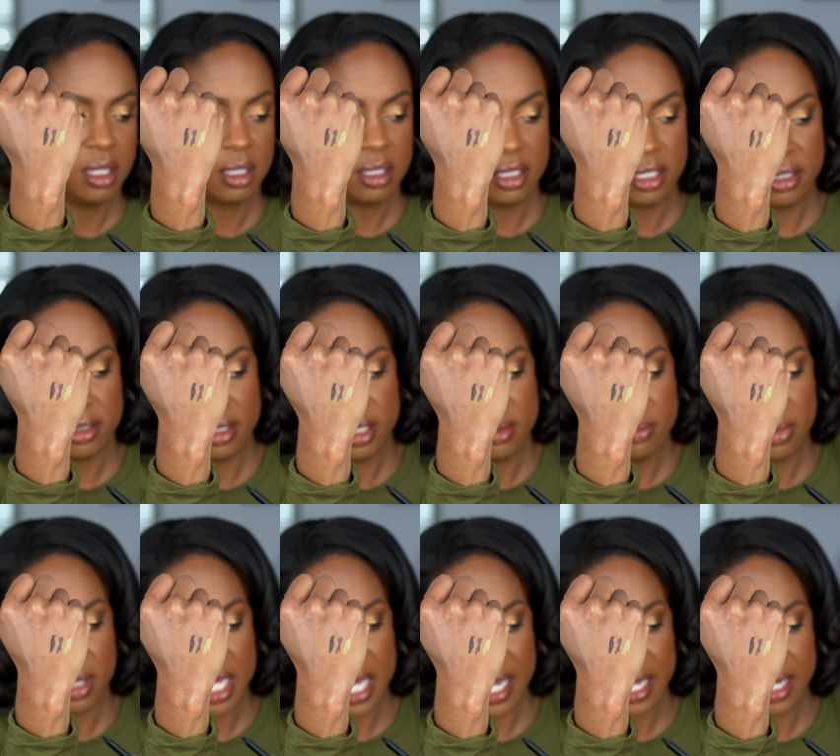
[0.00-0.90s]
Clearly
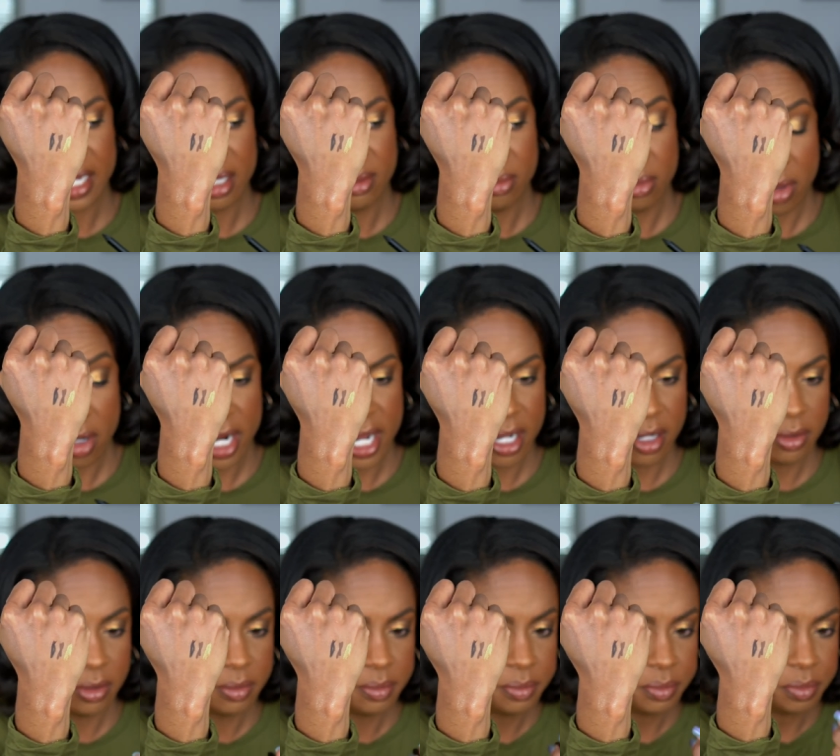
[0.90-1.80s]
black and
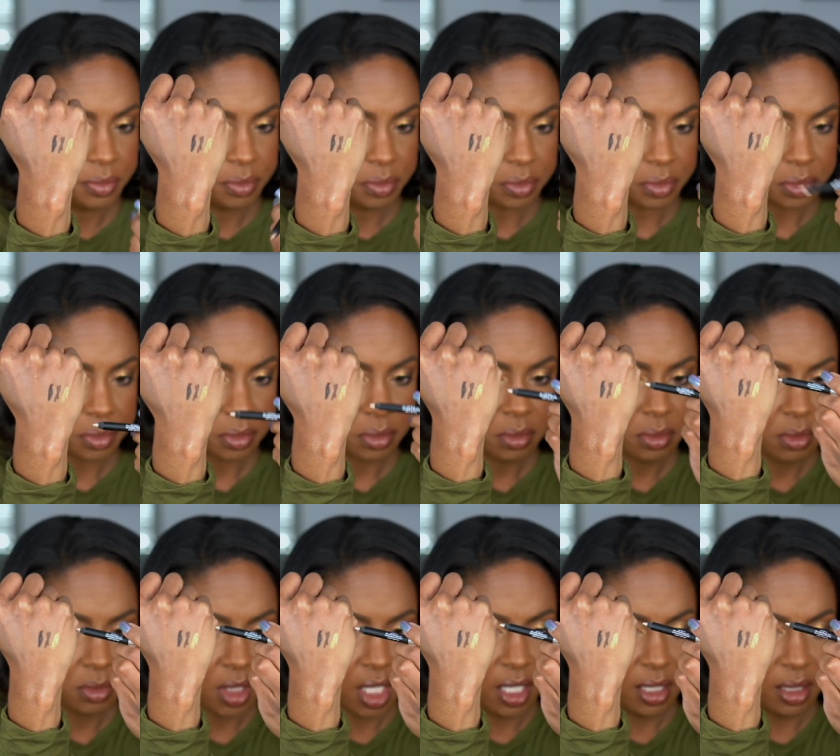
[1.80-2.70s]
brown.
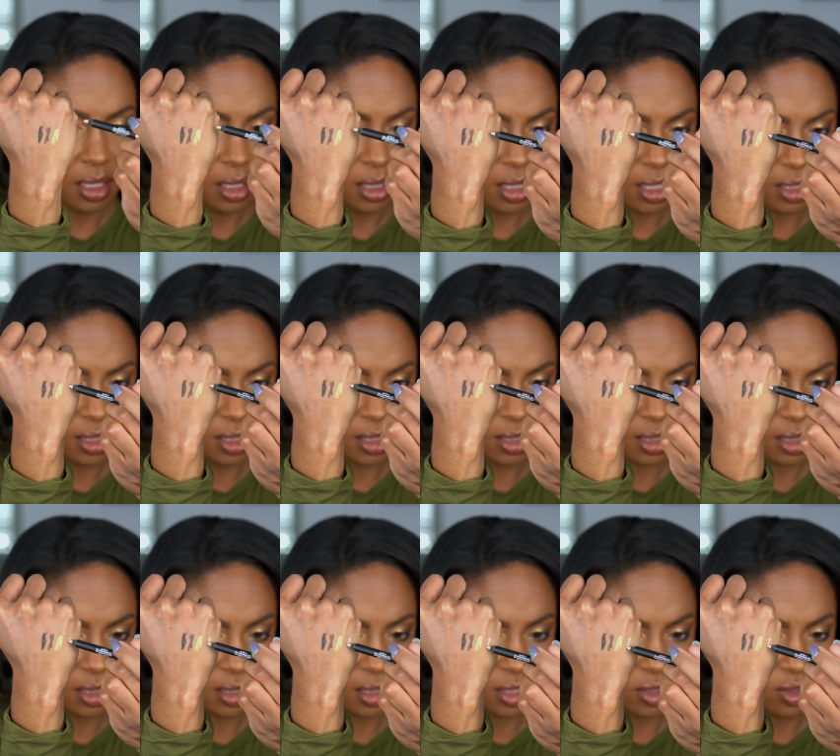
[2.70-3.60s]
And then this is
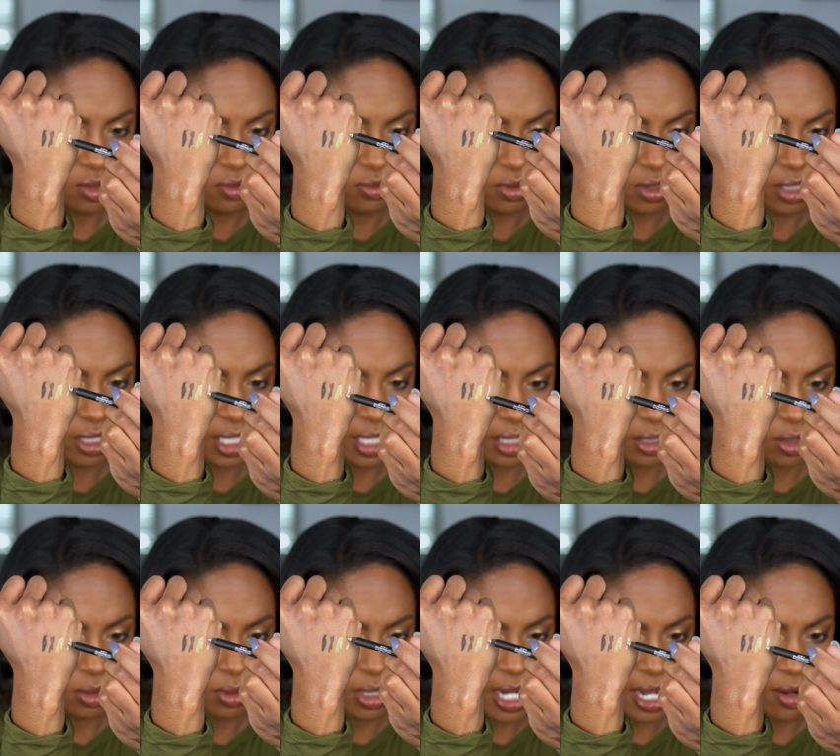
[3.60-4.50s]
the silver, and I
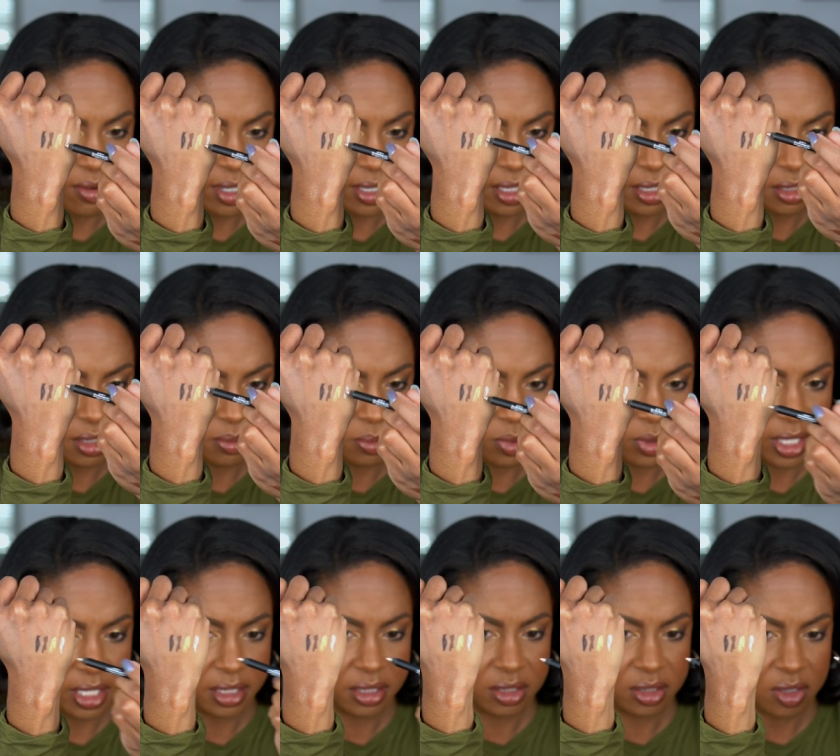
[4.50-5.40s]
know now I need to
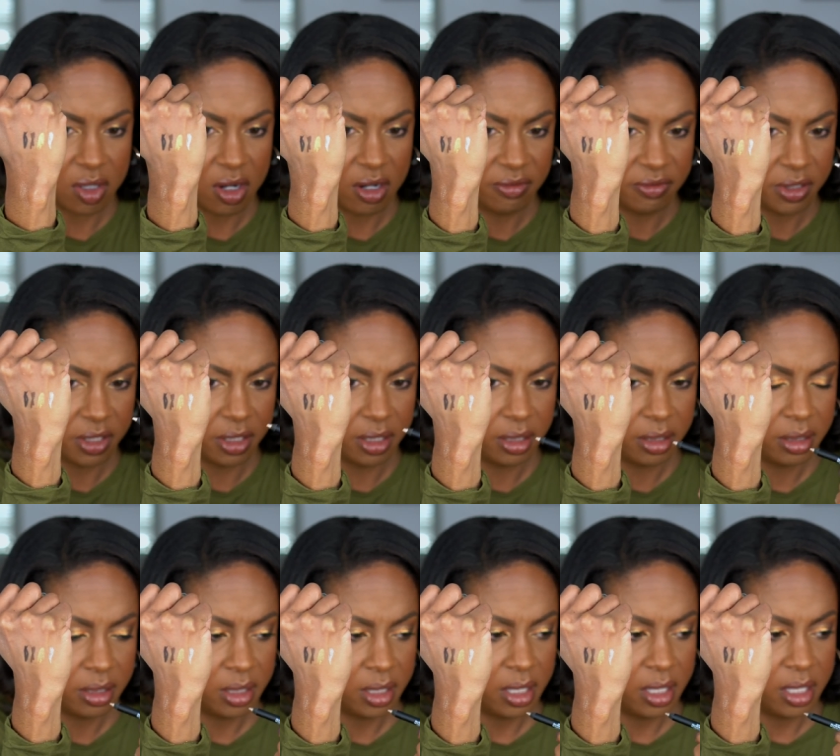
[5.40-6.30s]
press softer.
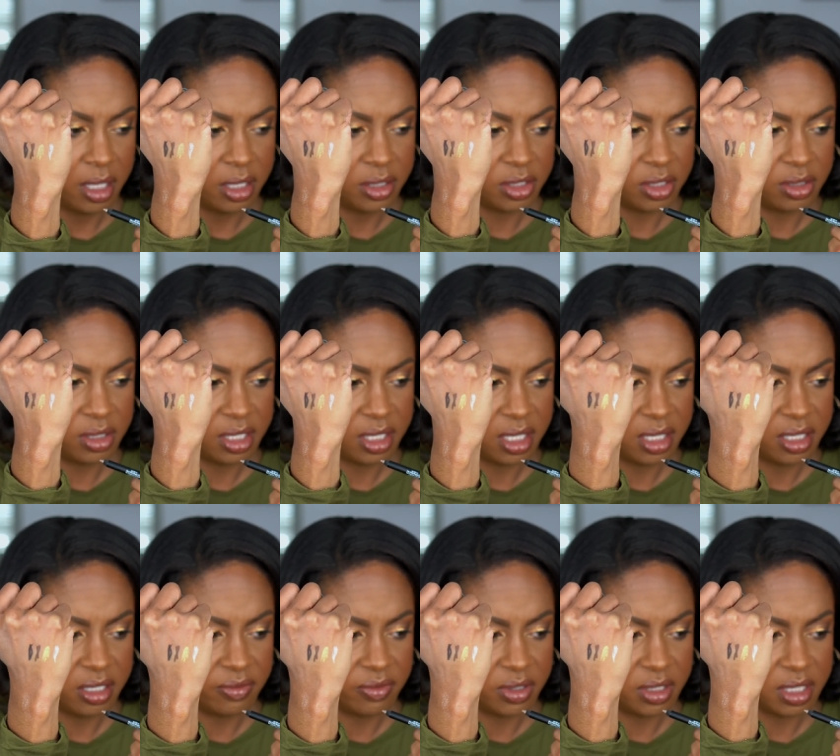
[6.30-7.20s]
So you see the
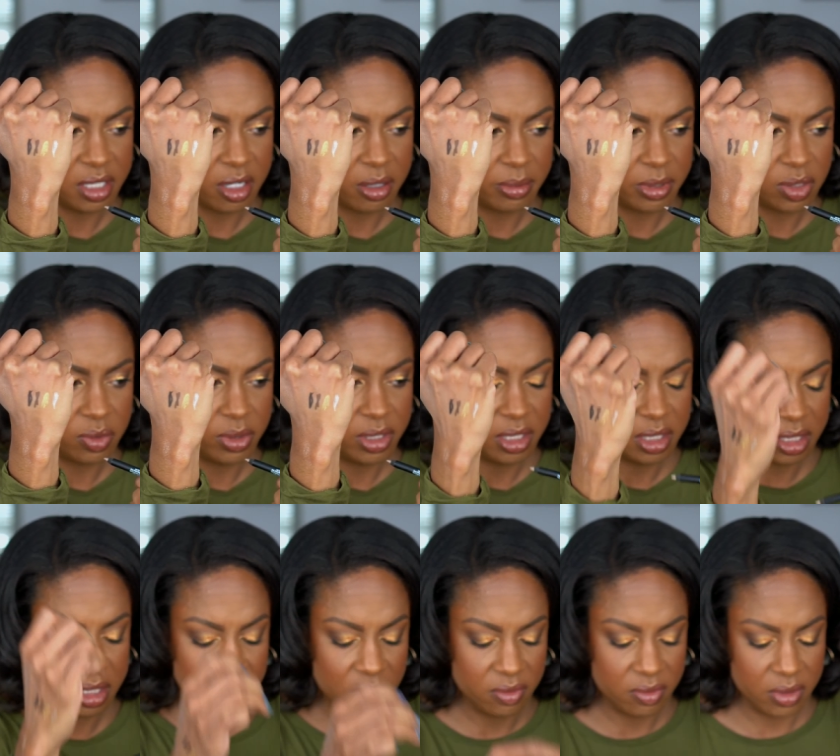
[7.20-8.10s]
difference there between the
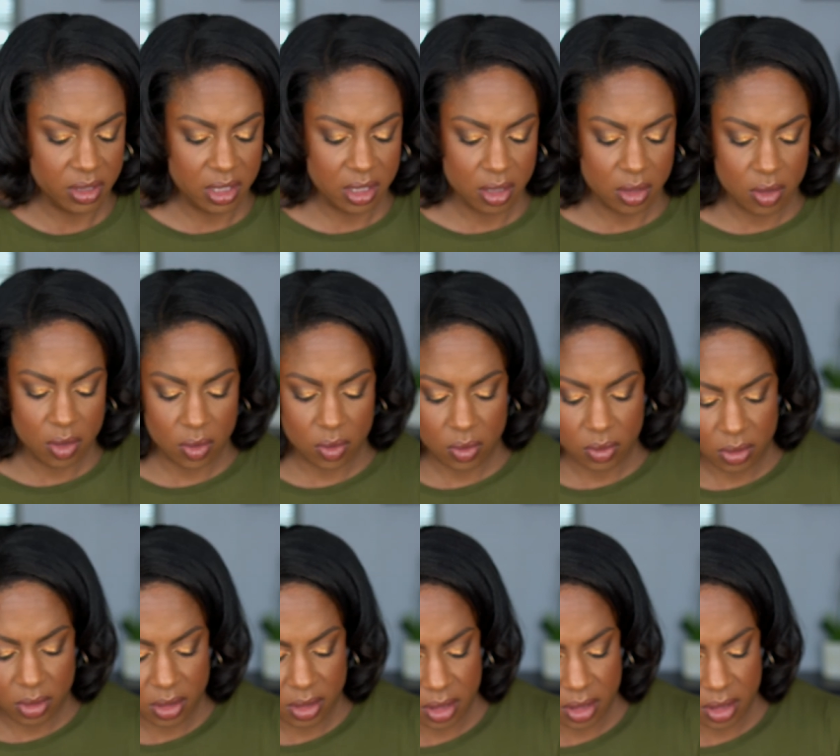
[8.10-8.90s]
silver and the gold.